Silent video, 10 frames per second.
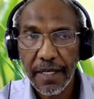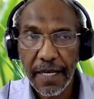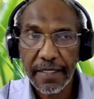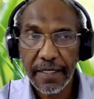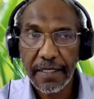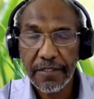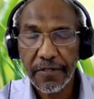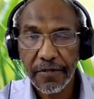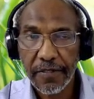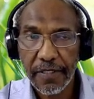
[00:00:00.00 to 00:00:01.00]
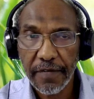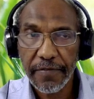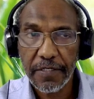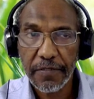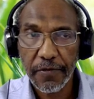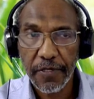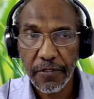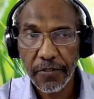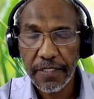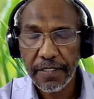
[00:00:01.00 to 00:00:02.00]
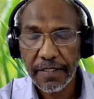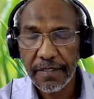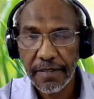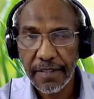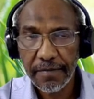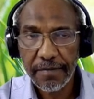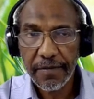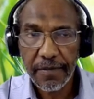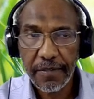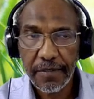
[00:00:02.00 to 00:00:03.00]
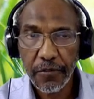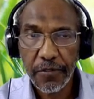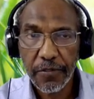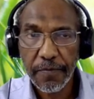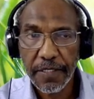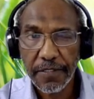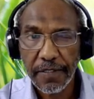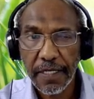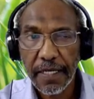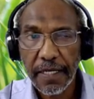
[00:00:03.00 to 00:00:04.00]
aggregates or the average for a unit and the, the comparison.